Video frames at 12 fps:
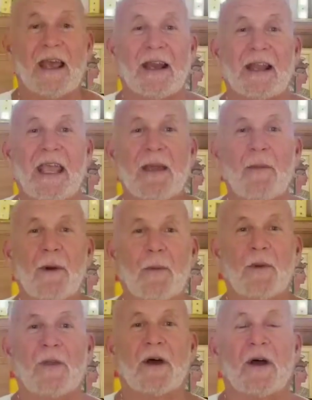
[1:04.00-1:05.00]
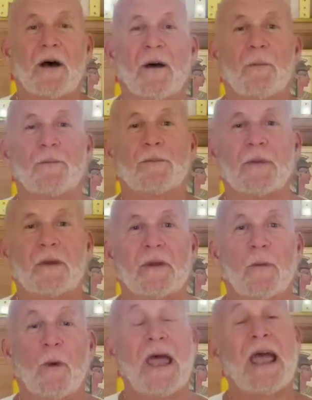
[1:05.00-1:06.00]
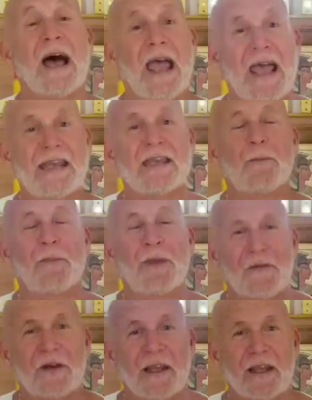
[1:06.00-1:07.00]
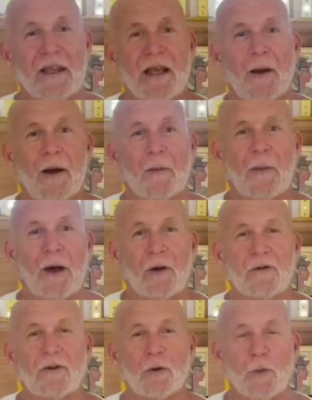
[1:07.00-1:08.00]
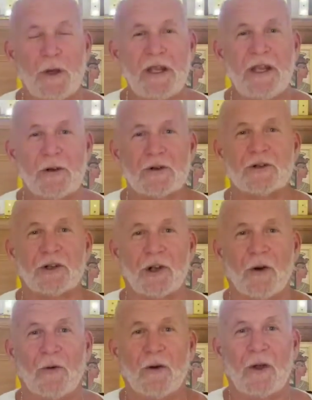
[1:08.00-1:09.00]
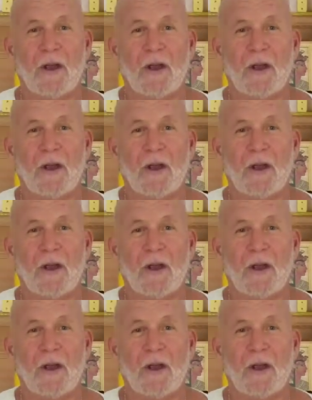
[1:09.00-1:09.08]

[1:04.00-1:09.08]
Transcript: And I came up with a, um, well, I had an epiphany about three years ago